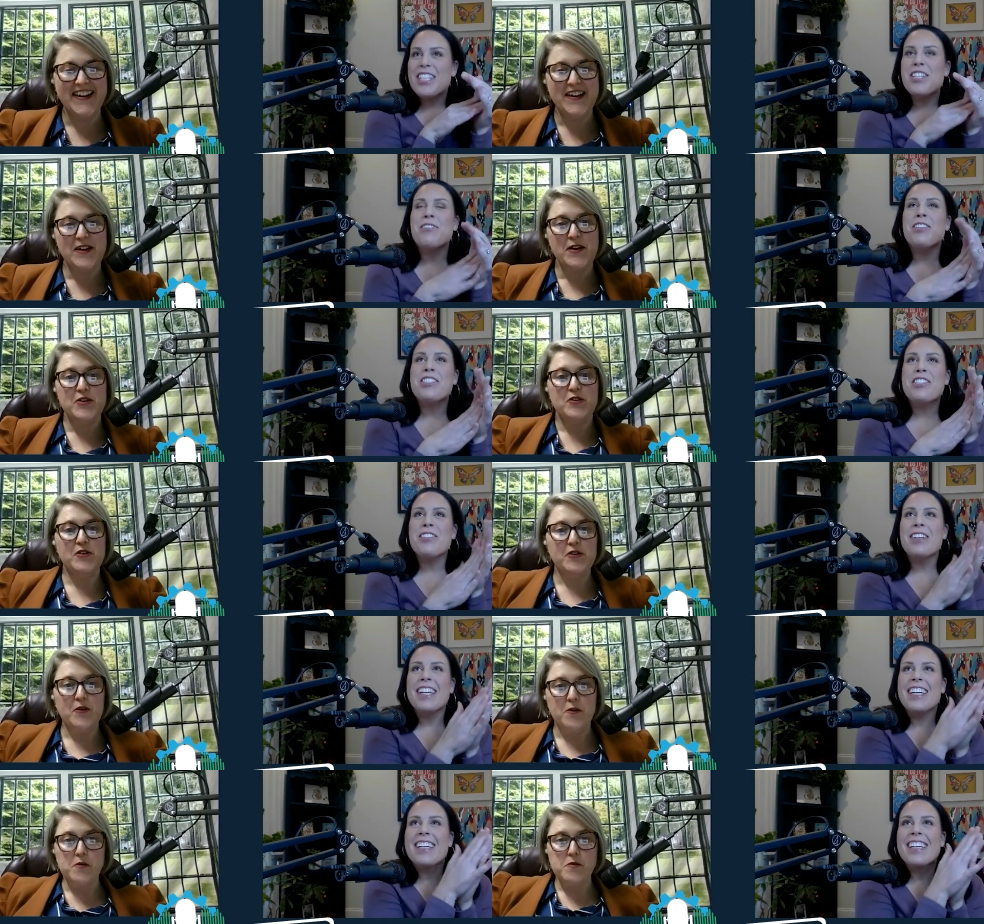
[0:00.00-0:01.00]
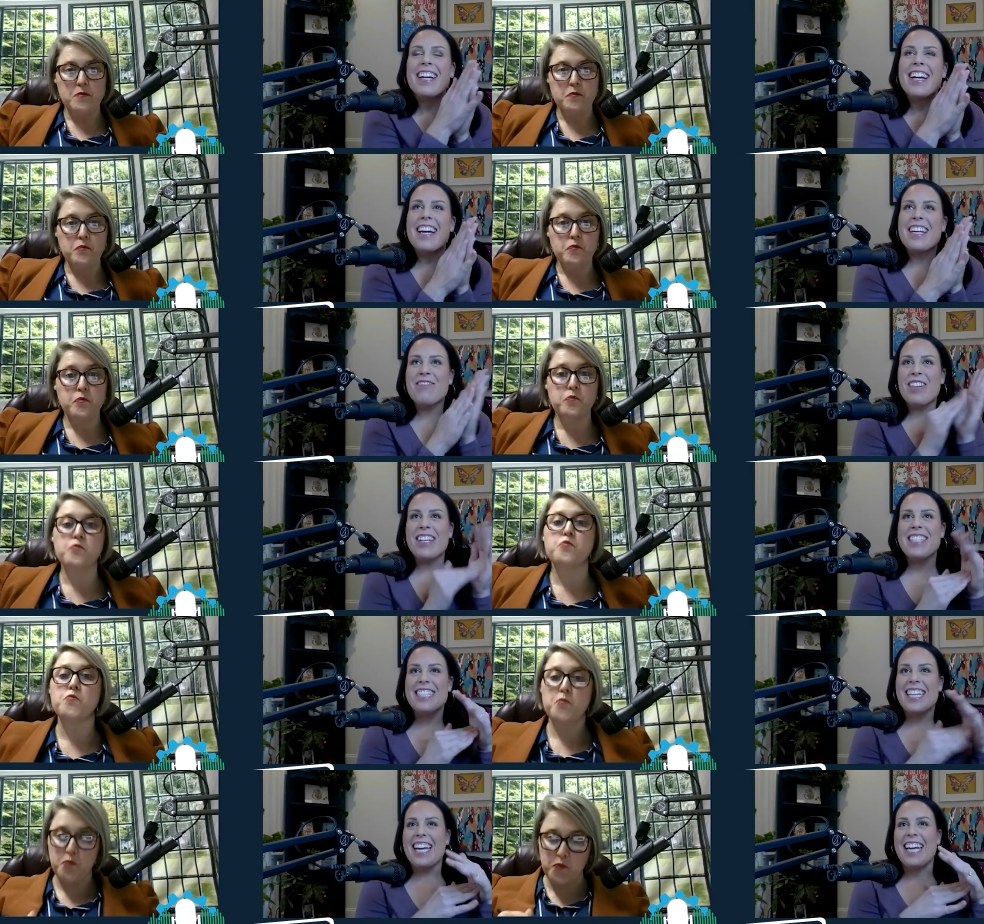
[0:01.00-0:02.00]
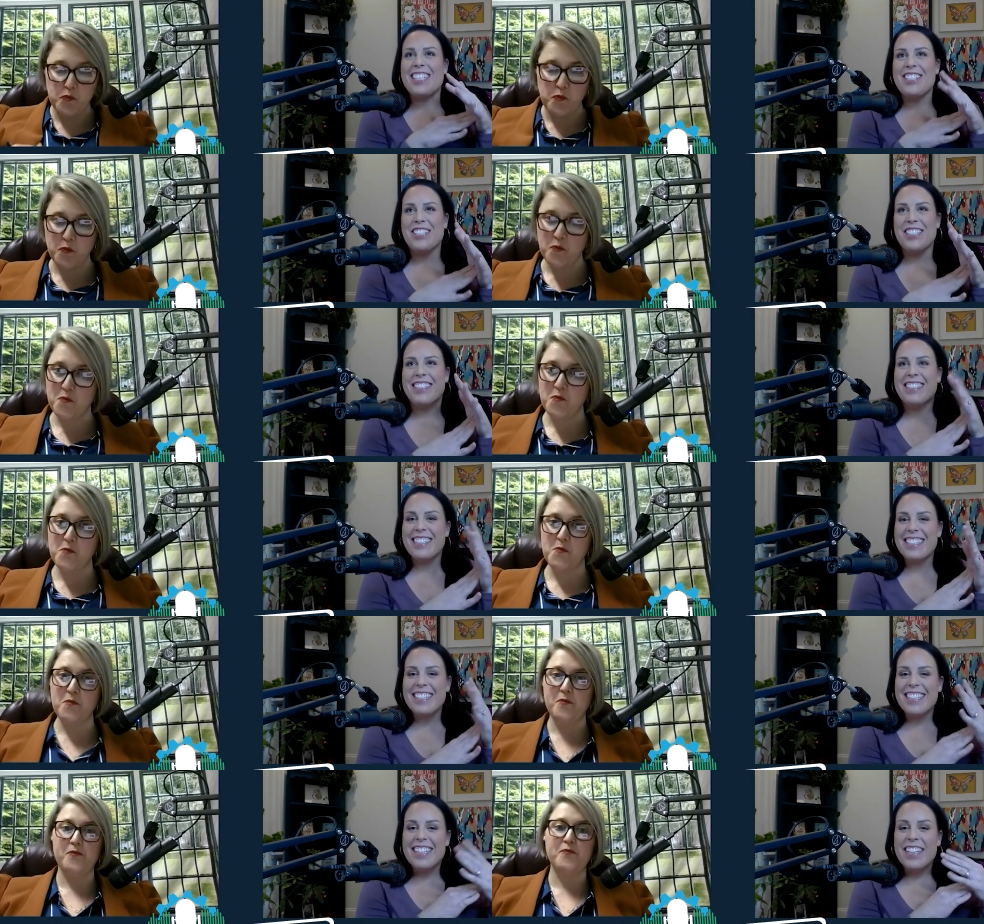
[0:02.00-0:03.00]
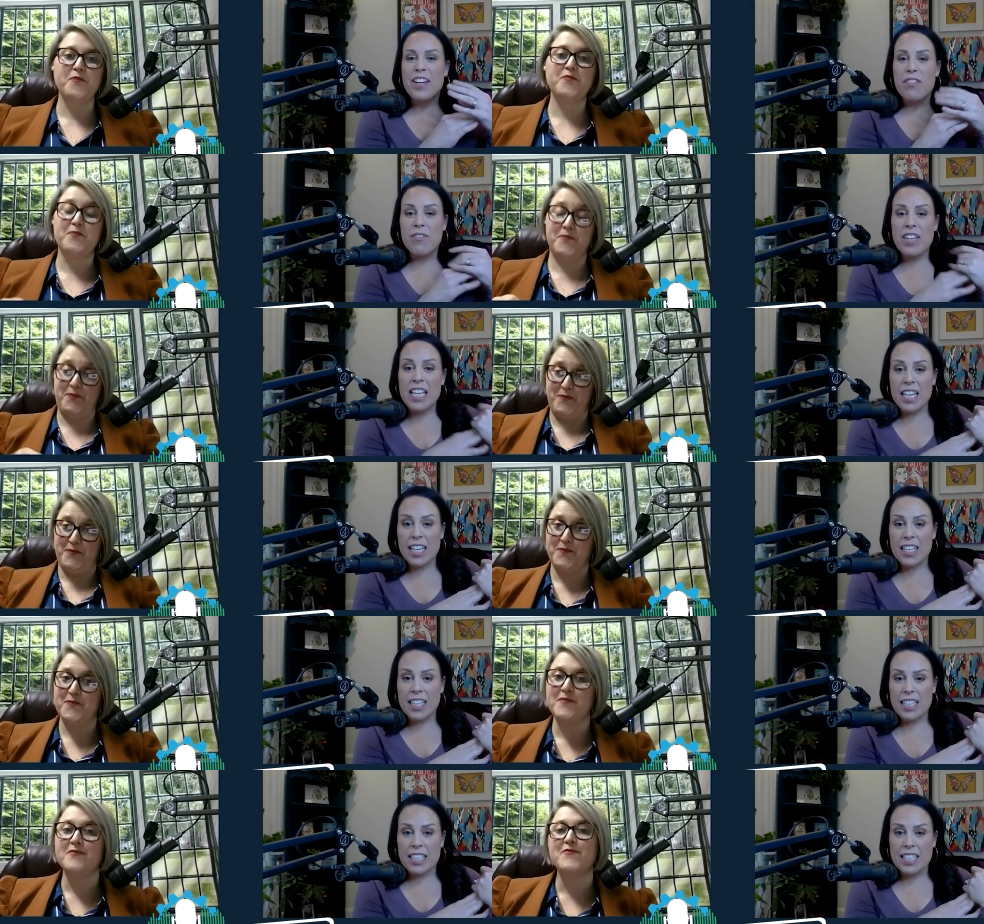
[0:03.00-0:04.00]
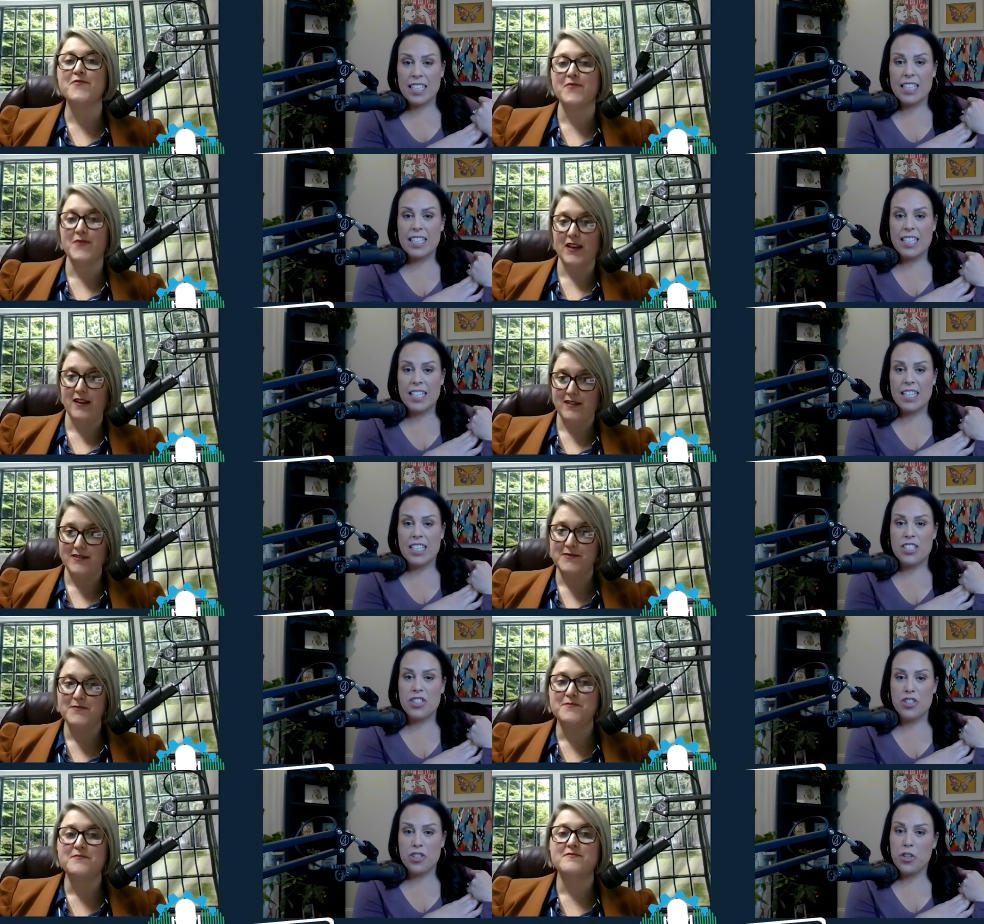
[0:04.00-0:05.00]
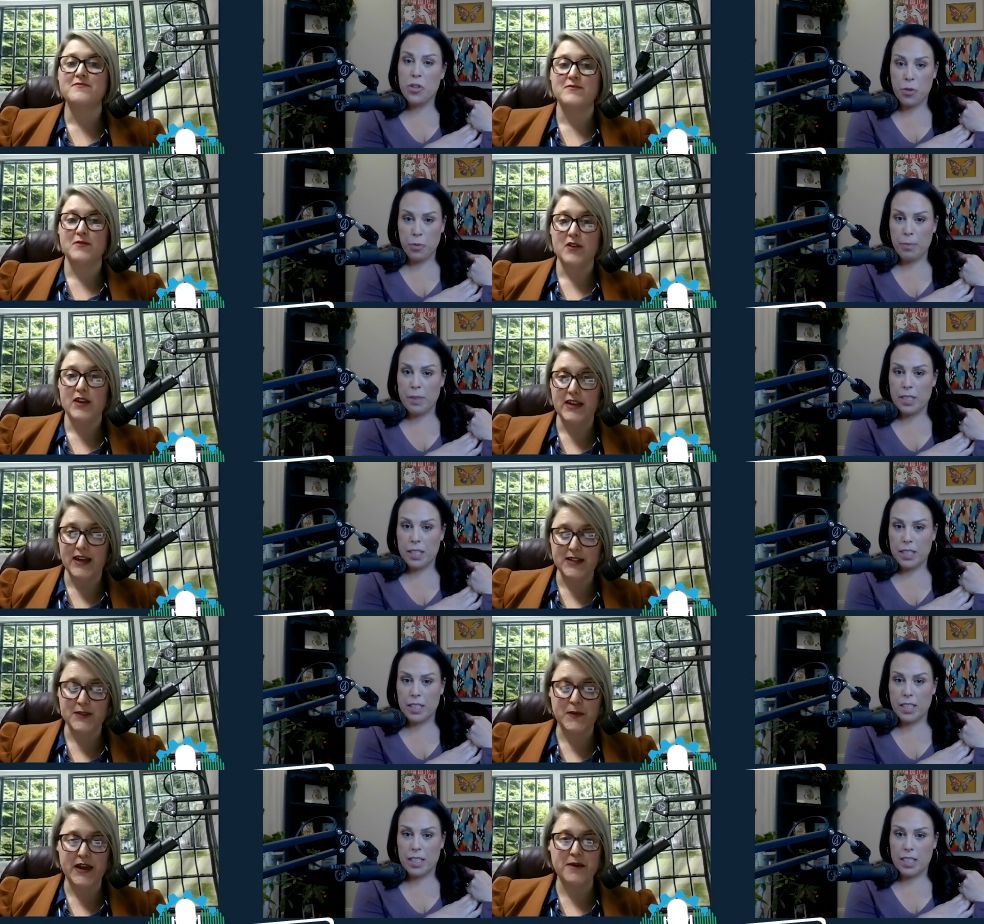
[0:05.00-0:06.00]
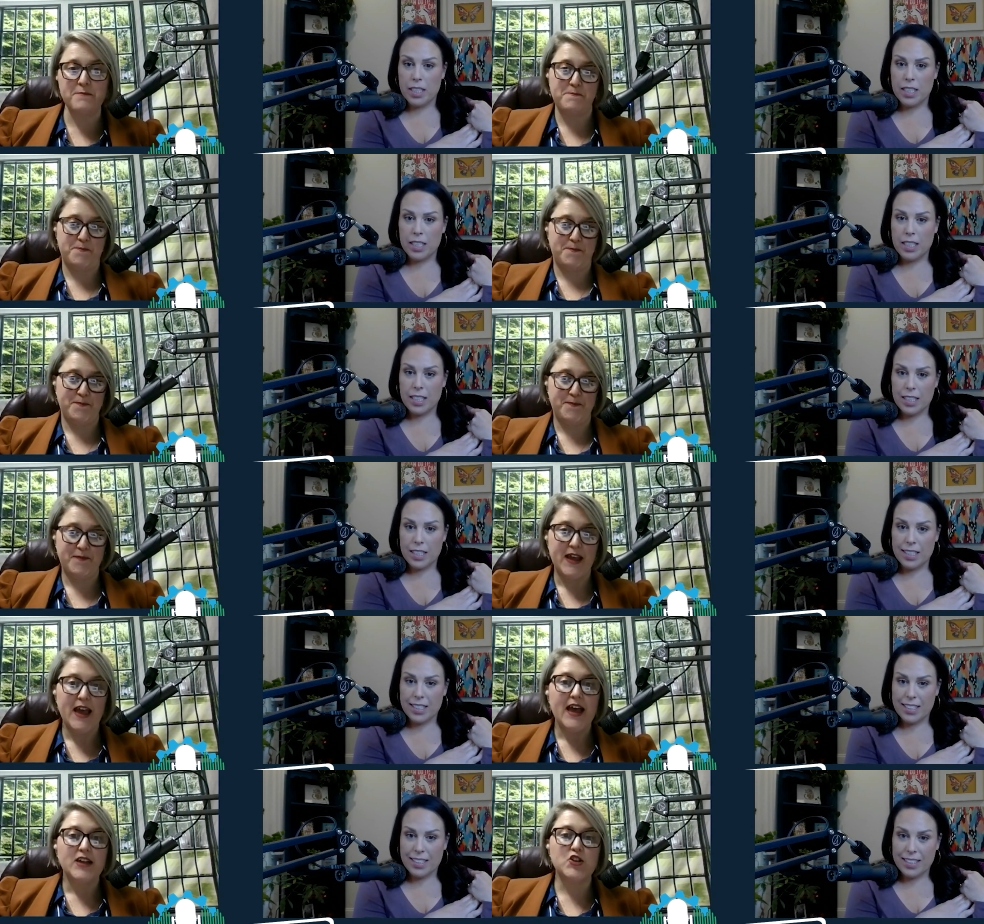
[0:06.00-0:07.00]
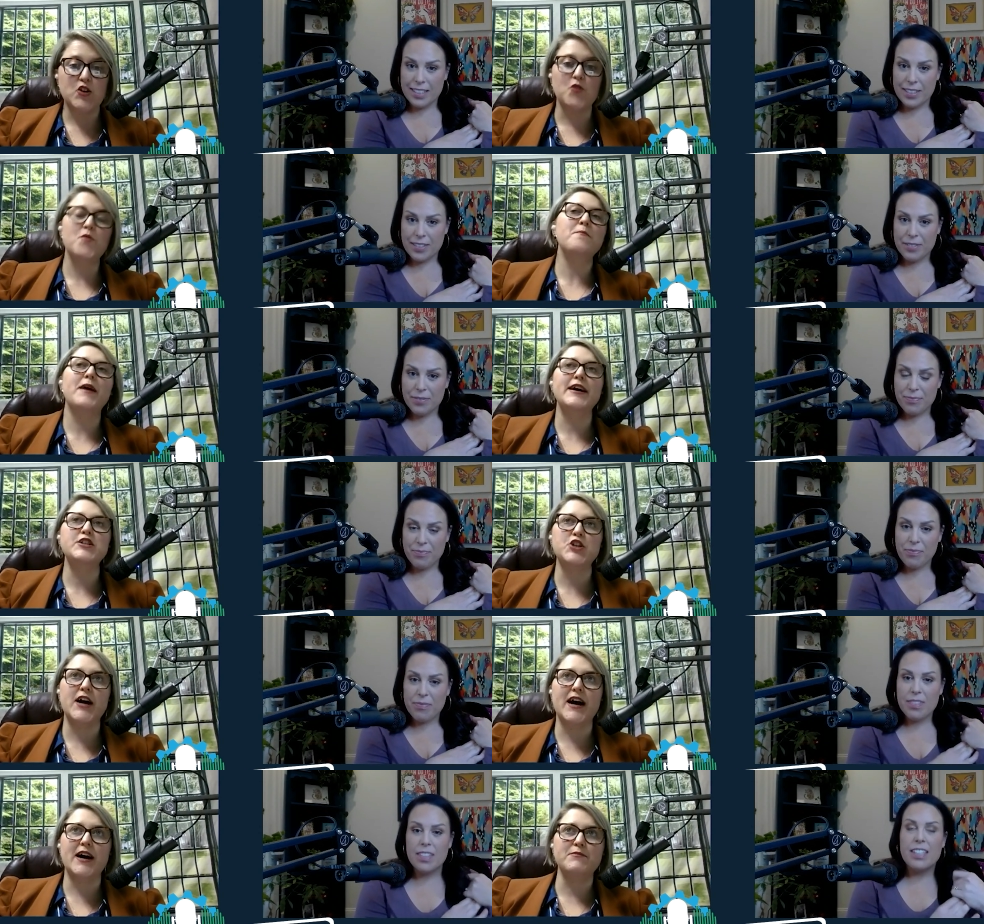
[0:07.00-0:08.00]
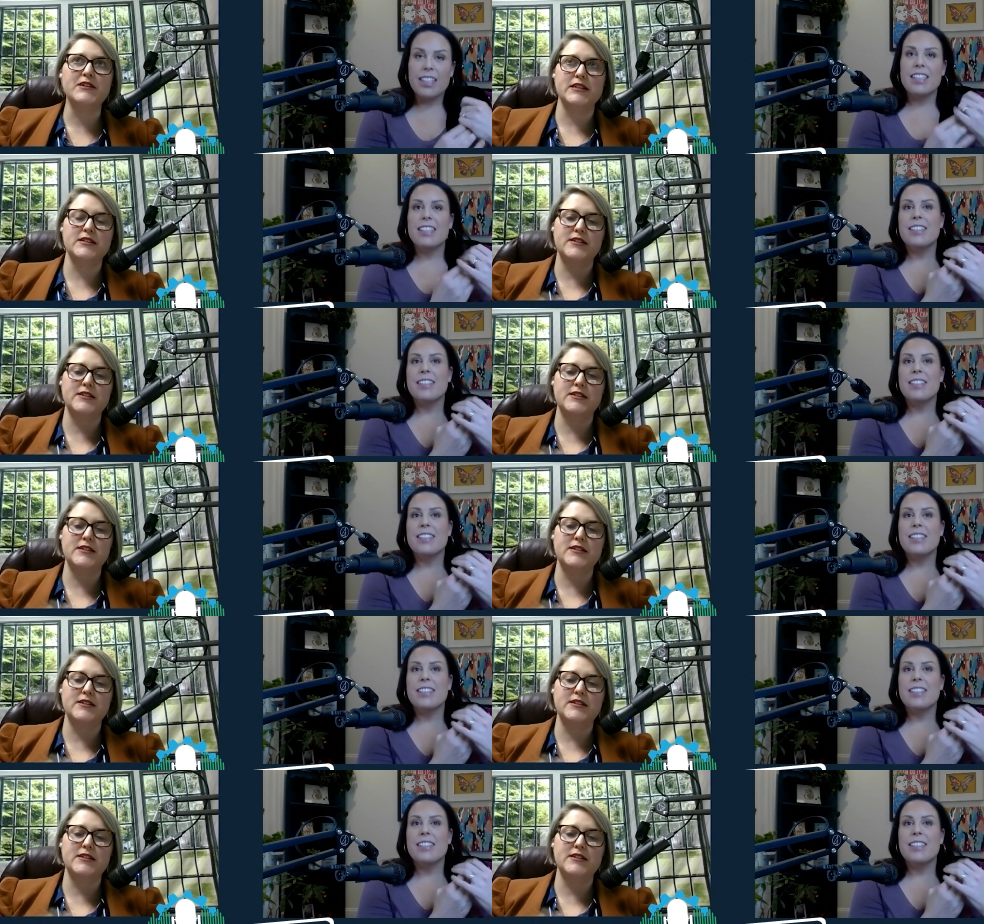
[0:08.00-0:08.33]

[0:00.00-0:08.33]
Speaker 1: you were doing investigations via Zoom.
Speaker 2: Yes, ma'am. So my job